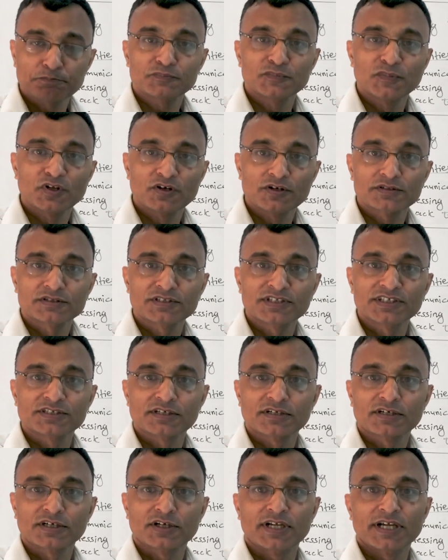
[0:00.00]
The
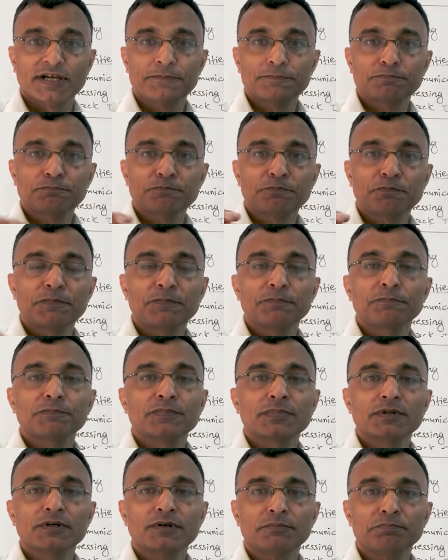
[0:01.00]
teacher
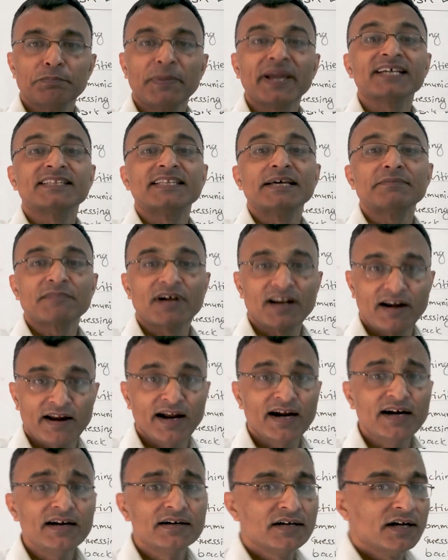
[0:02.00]
make them
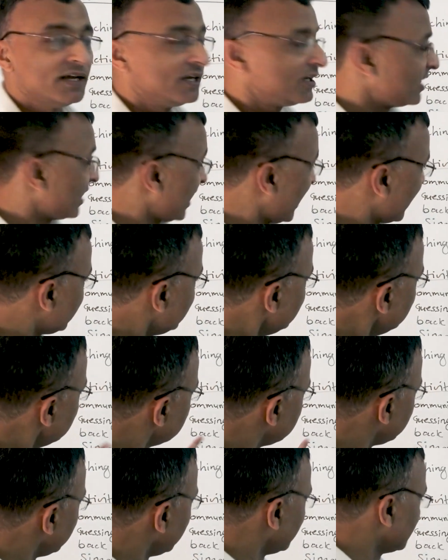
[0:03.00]
clear, and
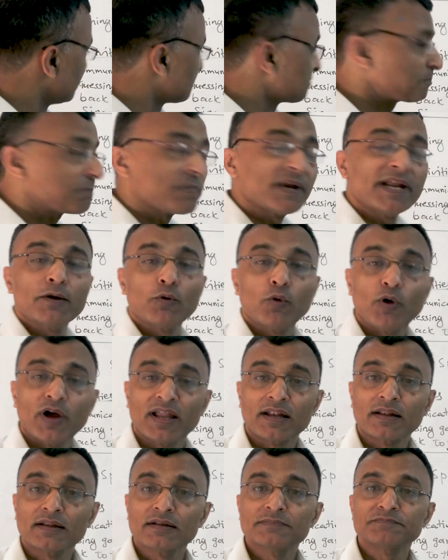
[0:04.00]
they play
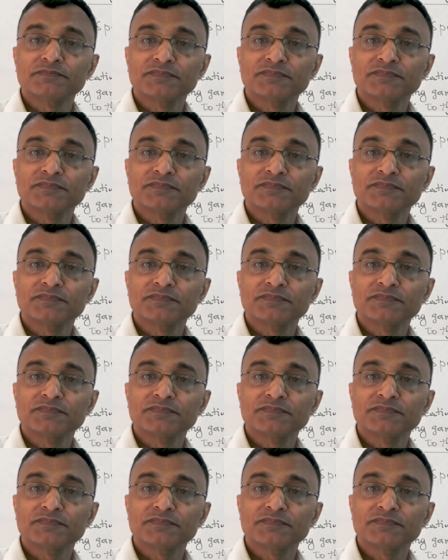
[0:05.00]
well.